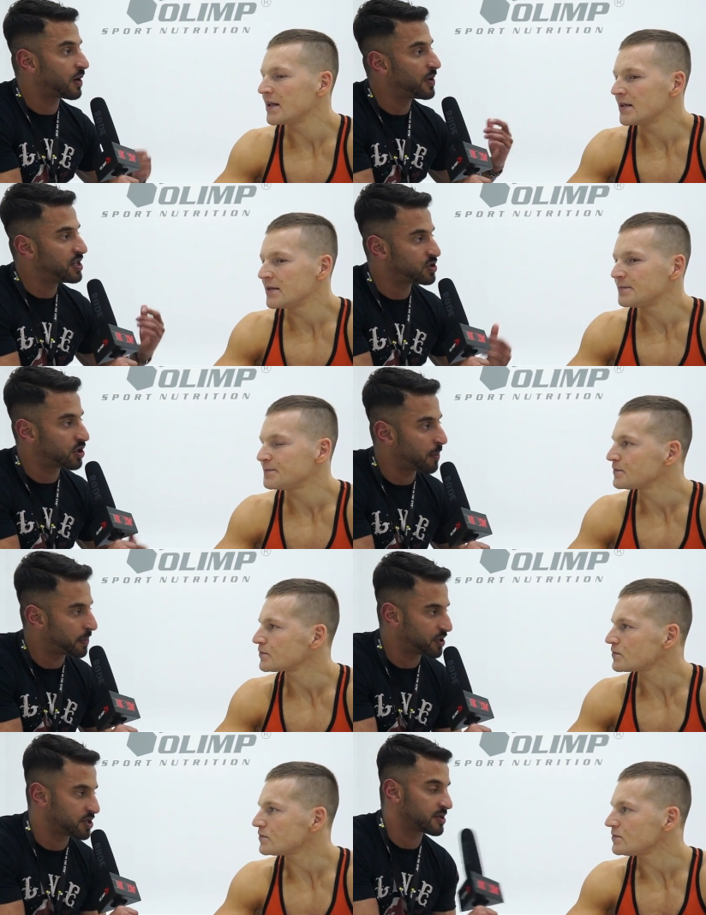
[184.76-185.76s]
Speaker 1: and when is your
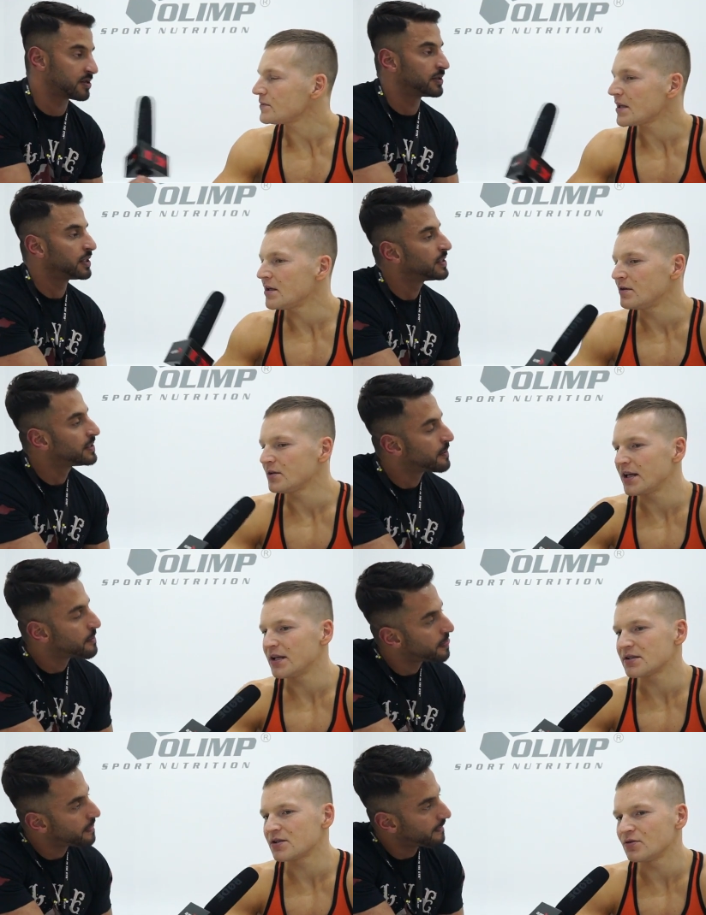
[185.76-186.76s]
competition?
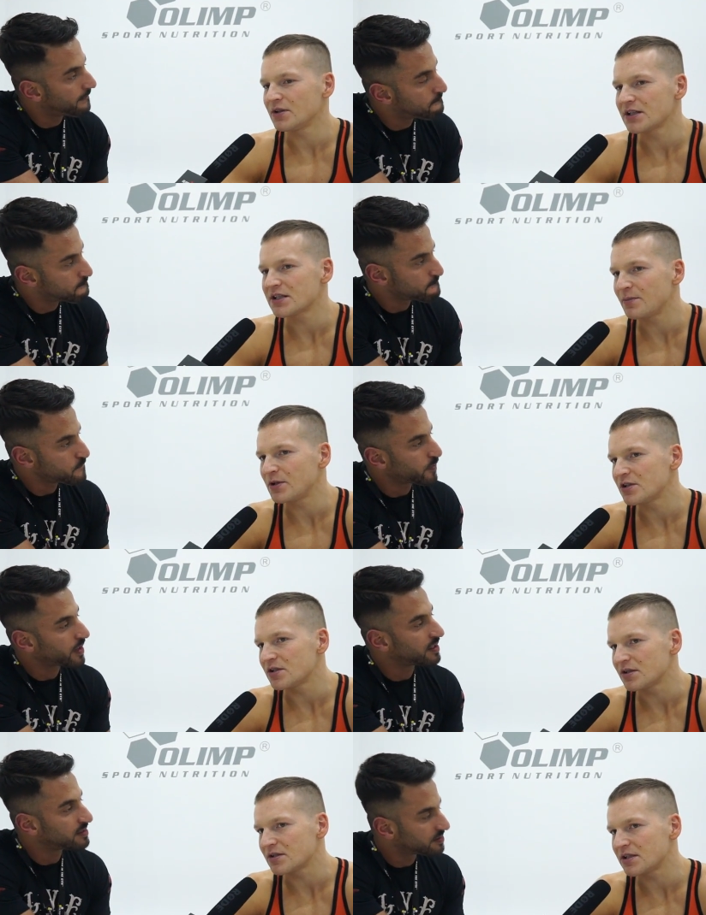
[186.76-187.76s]
Speaker 2: Okay, so next
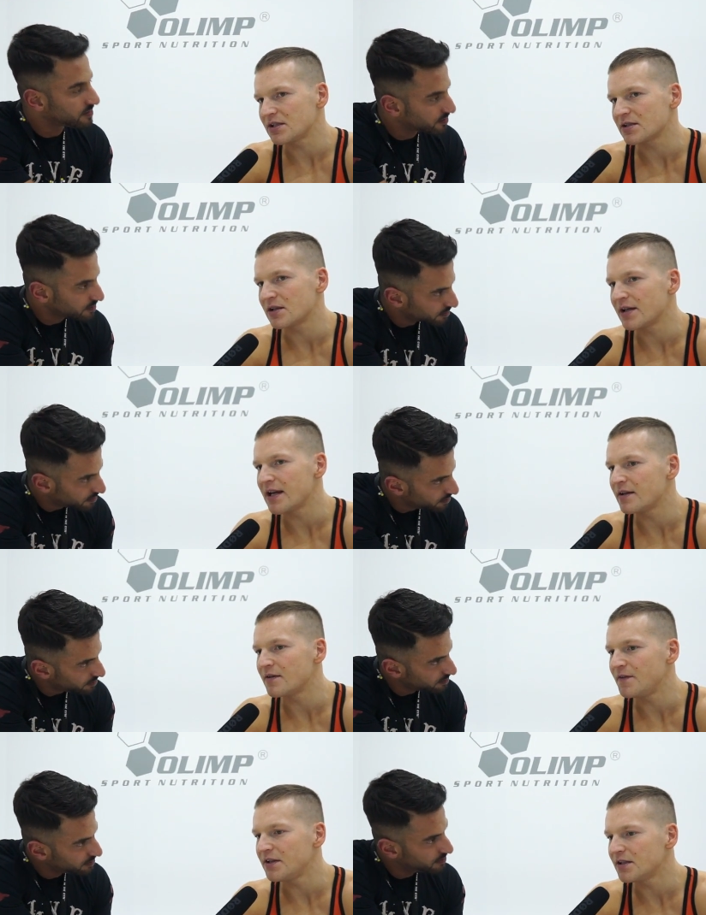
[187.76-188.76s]
competitions, it's again the
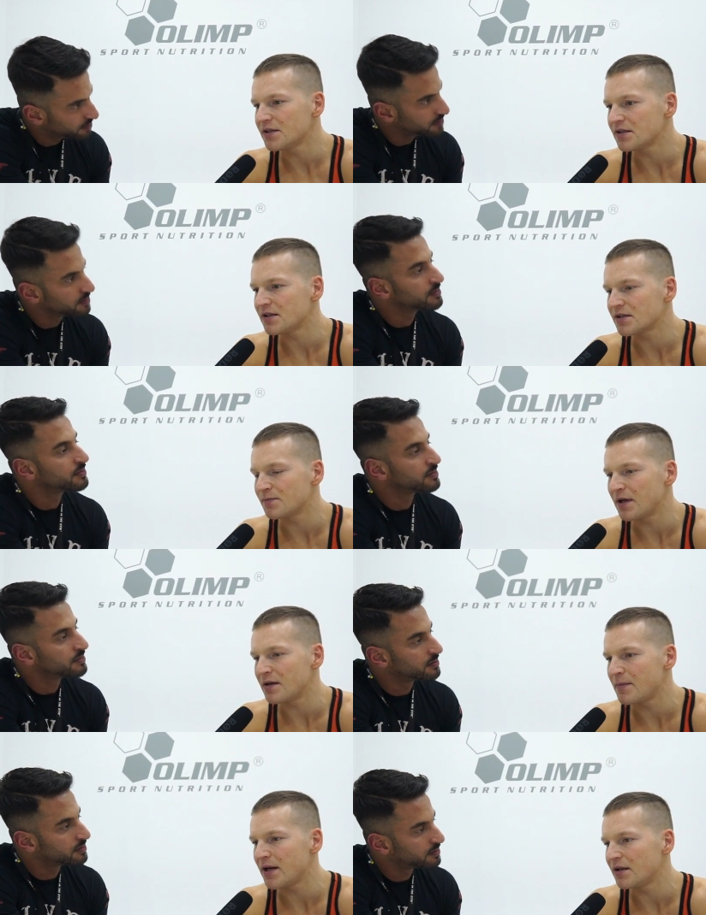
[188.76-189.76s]
fitness. It's my
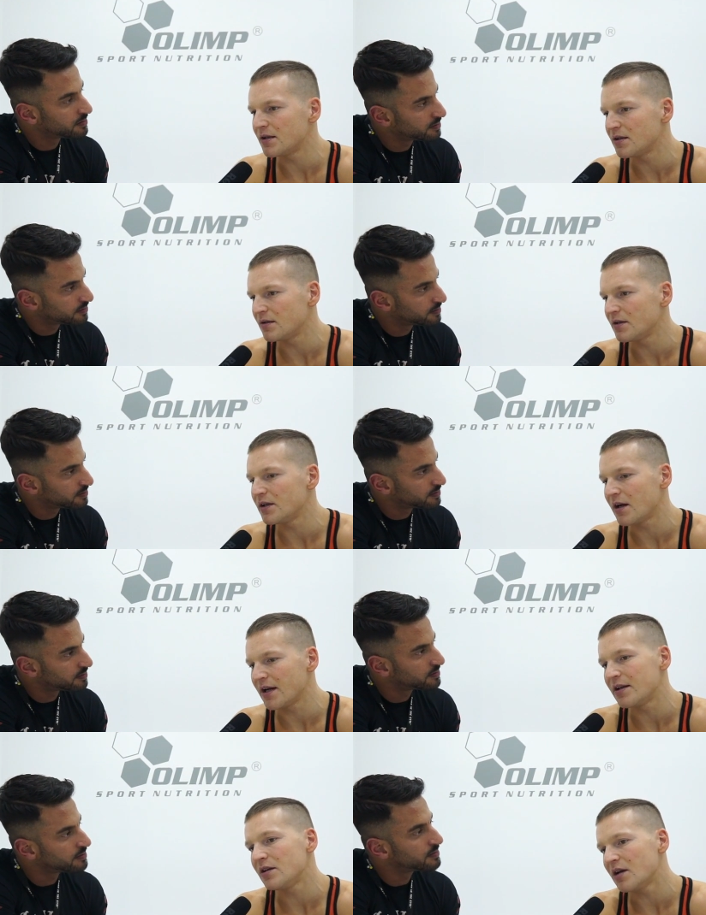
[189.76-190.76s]
main. Uh,
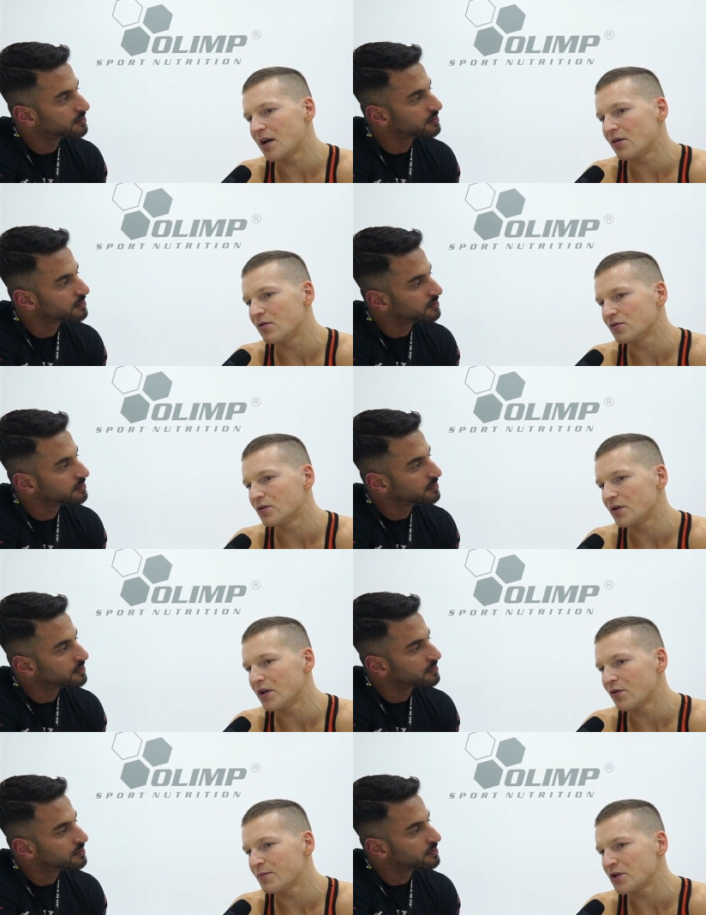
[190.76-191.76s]
again, I go to Europe